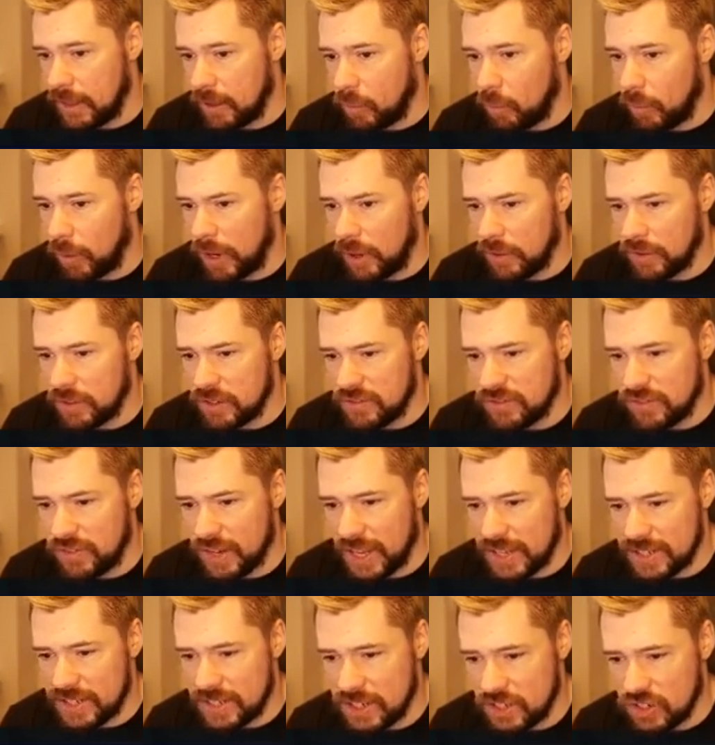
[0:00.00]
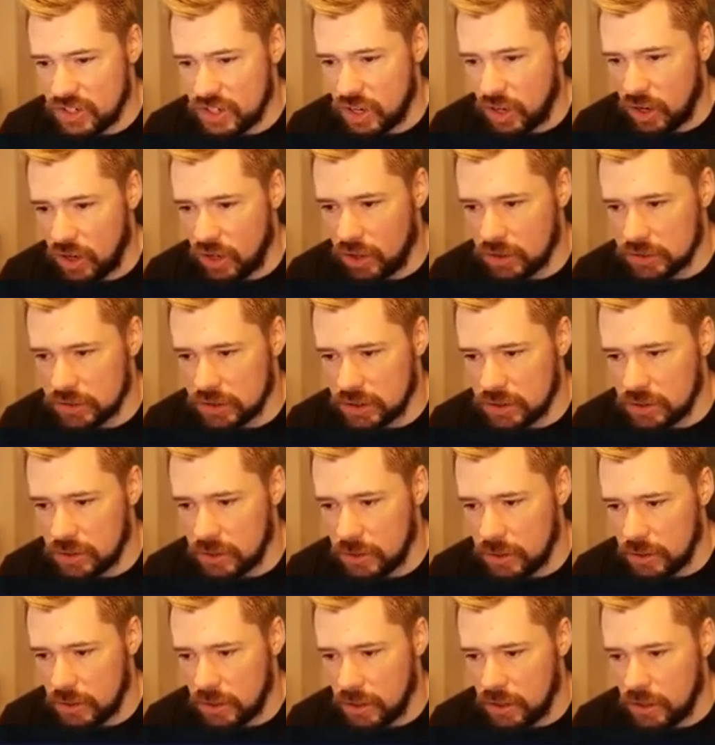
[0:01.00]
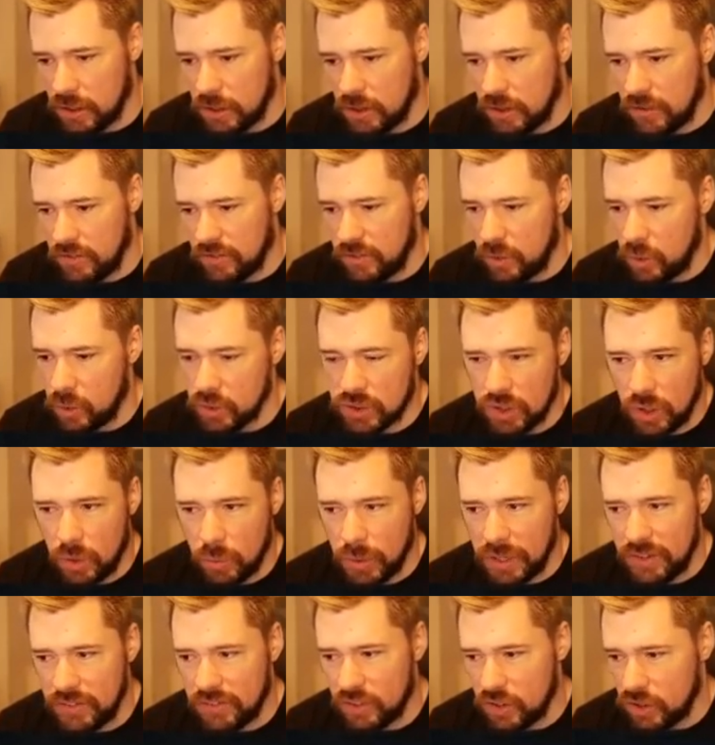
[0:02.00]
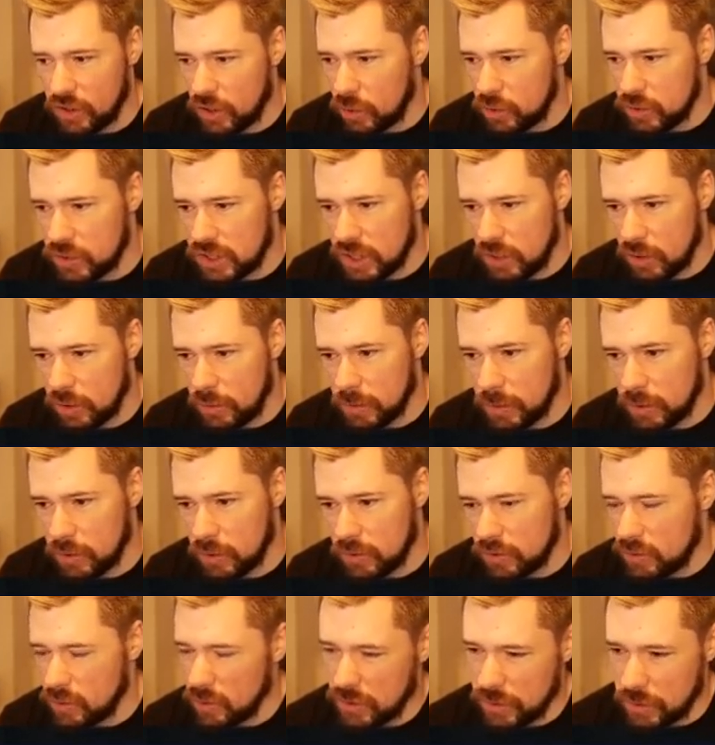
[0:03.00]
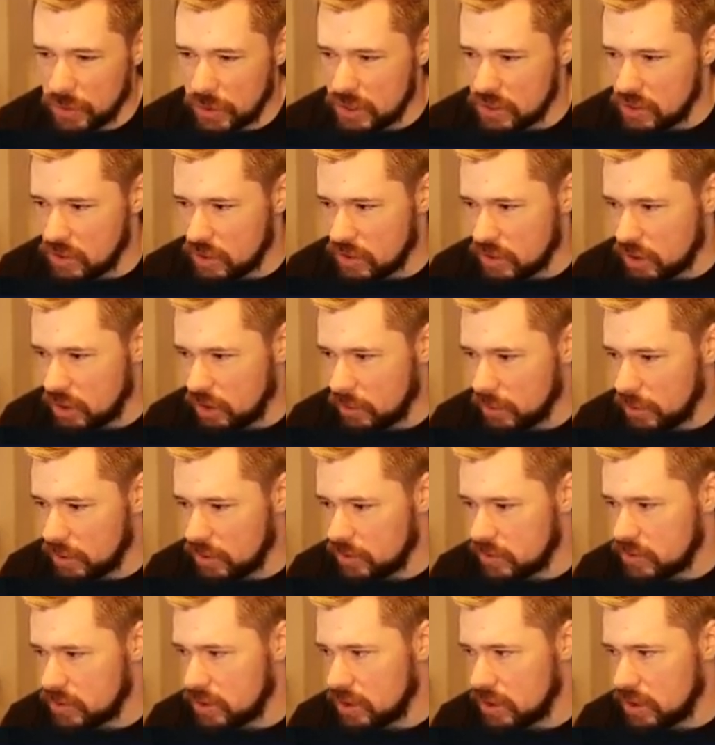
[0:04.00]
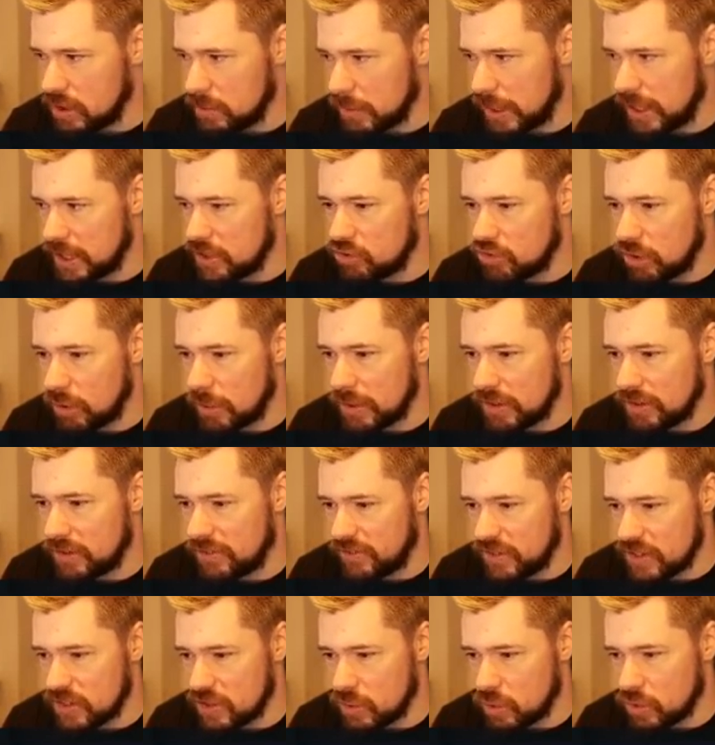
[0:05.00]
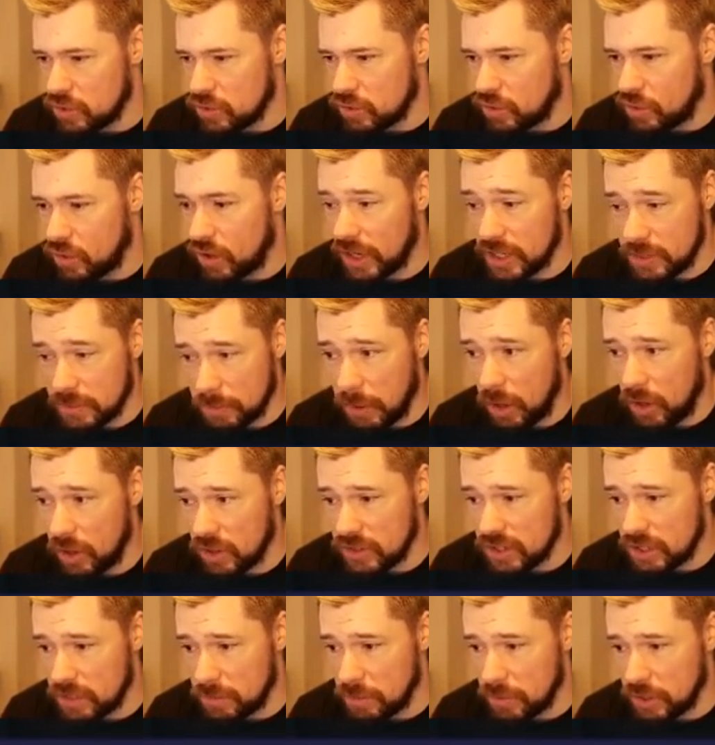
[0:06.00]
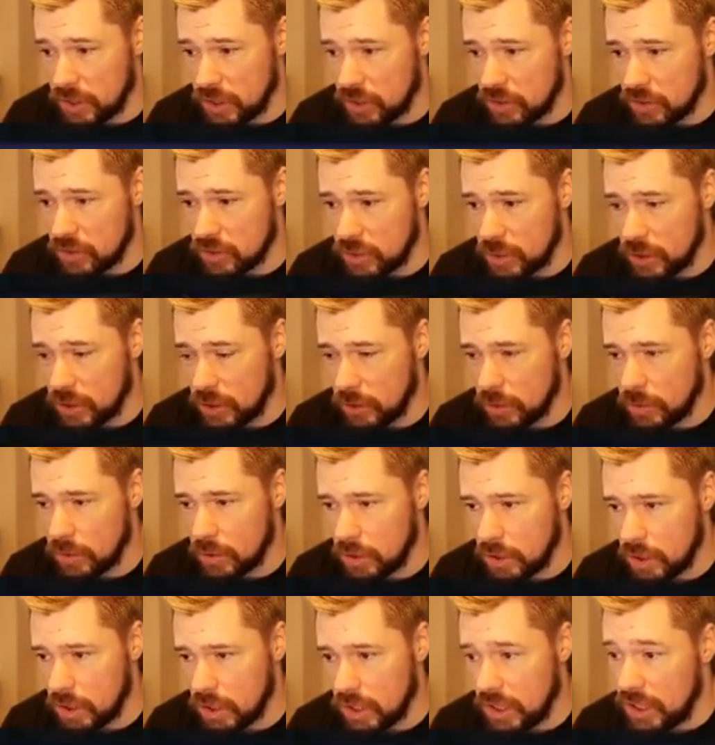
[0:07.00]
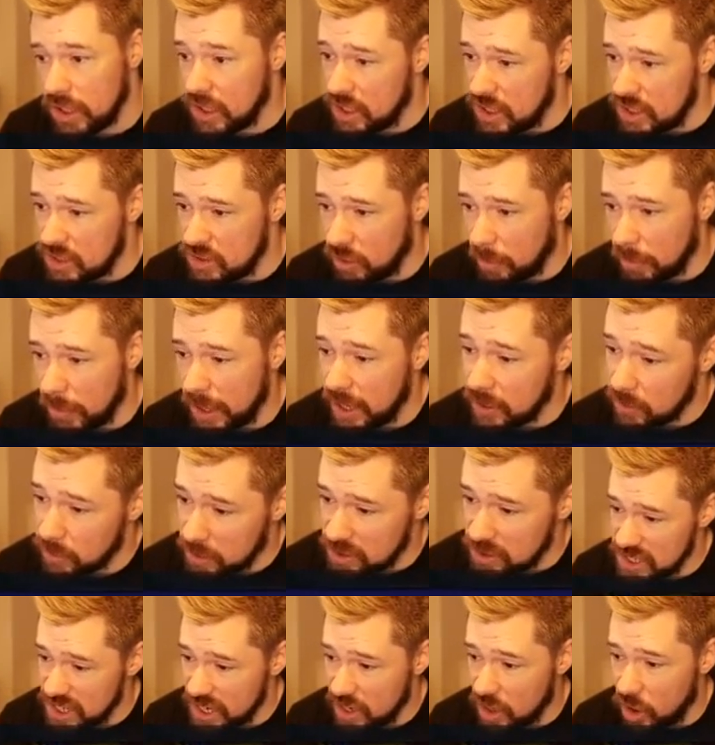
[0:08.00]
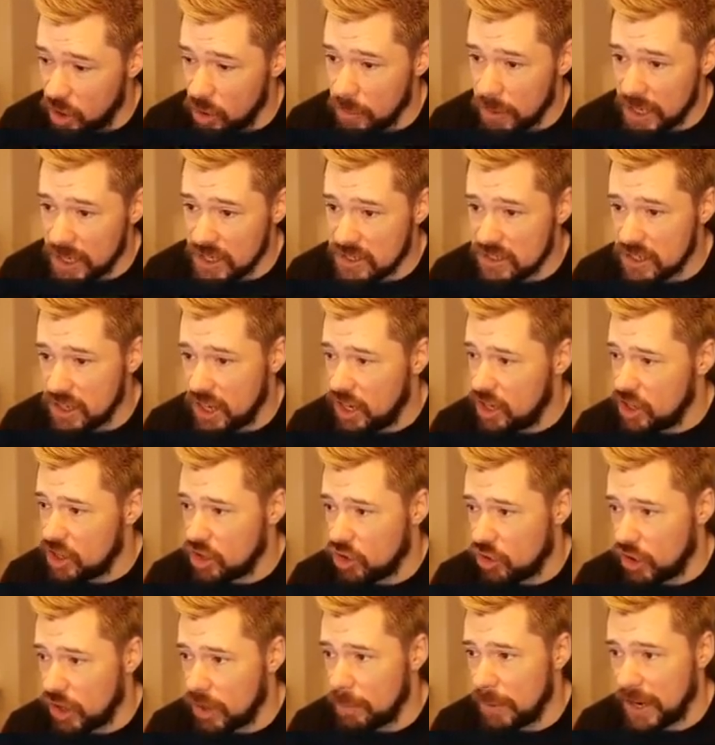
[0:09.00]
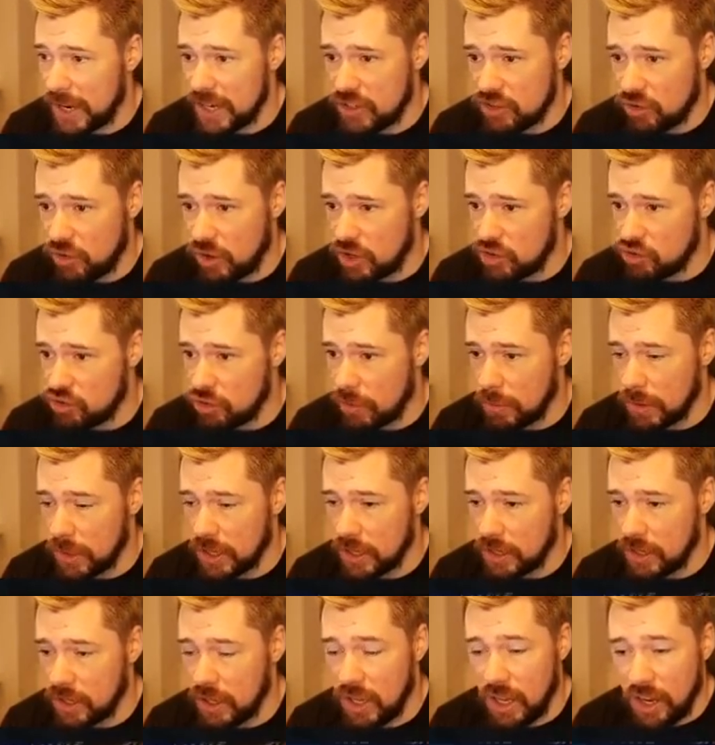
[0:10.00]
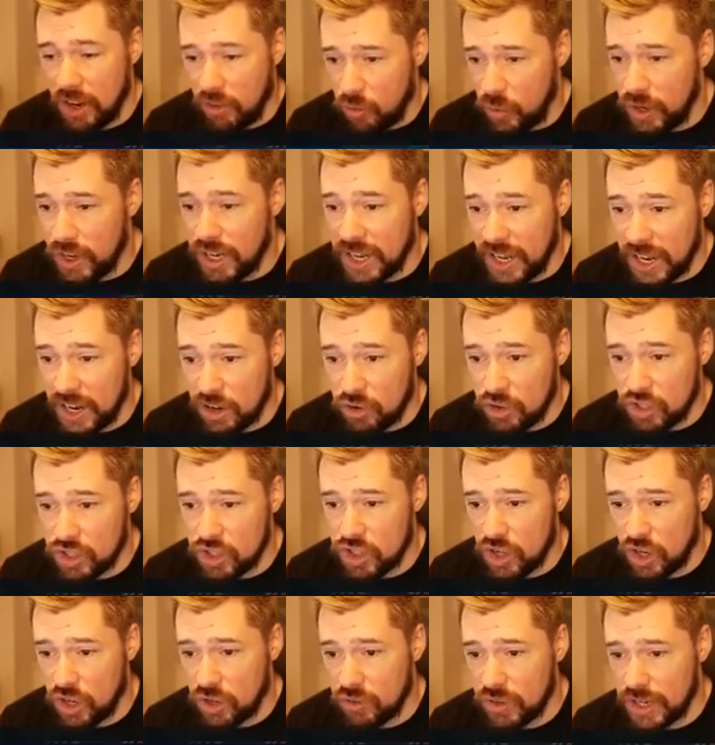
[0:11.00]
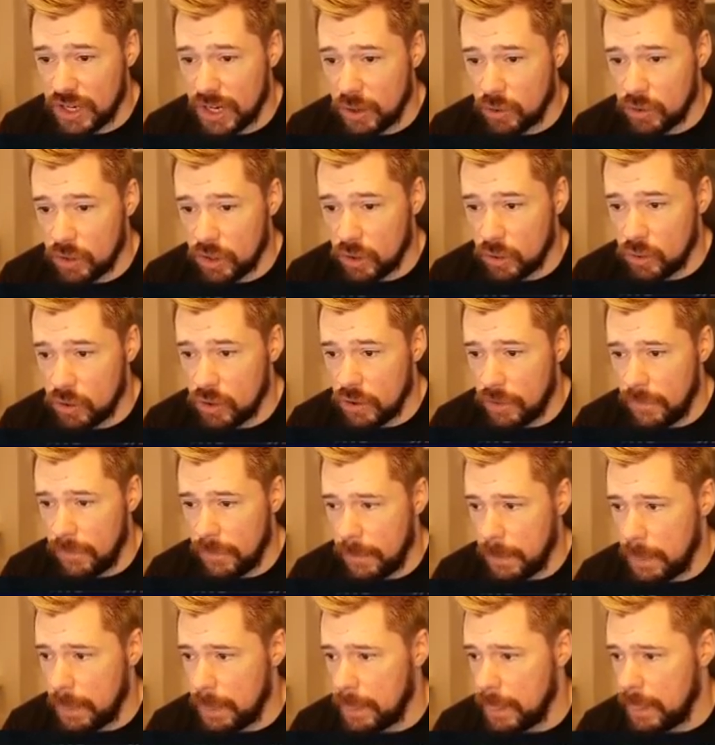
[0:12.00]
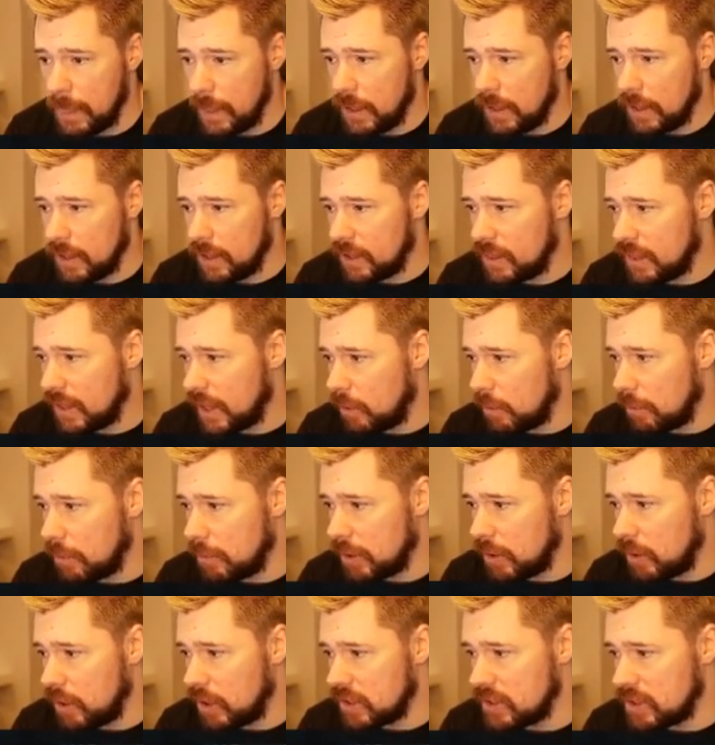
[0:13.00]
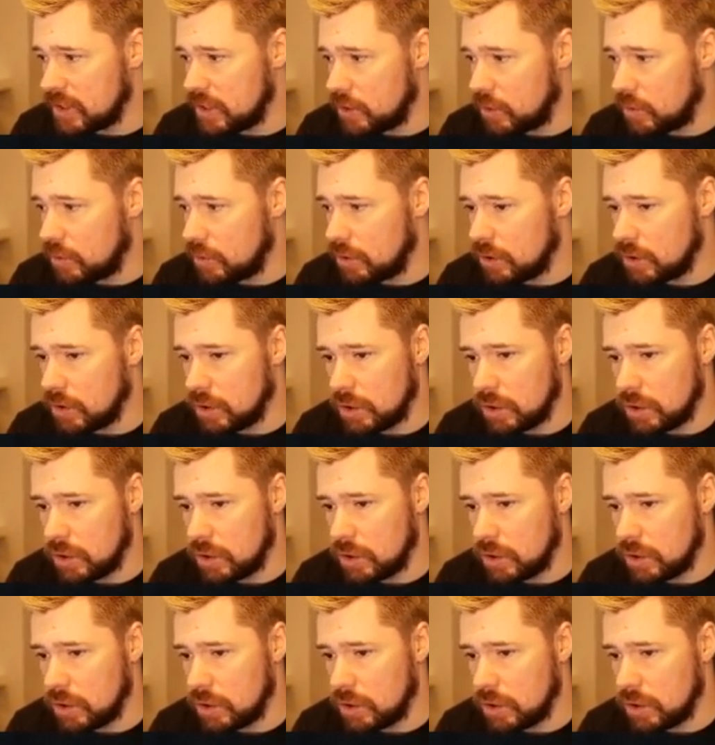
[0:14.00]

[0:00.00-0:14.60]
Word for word: Wow, this Vlasic card. Four-star weak for no skill moves or three-star skill moves. His pace, dribbling, and physical's all right. His passing is pretty good as well. He's not bad. I'm take Gomez. Great pace, great dribbling. If we could get Cristiano Ronaldo, that would be ideal.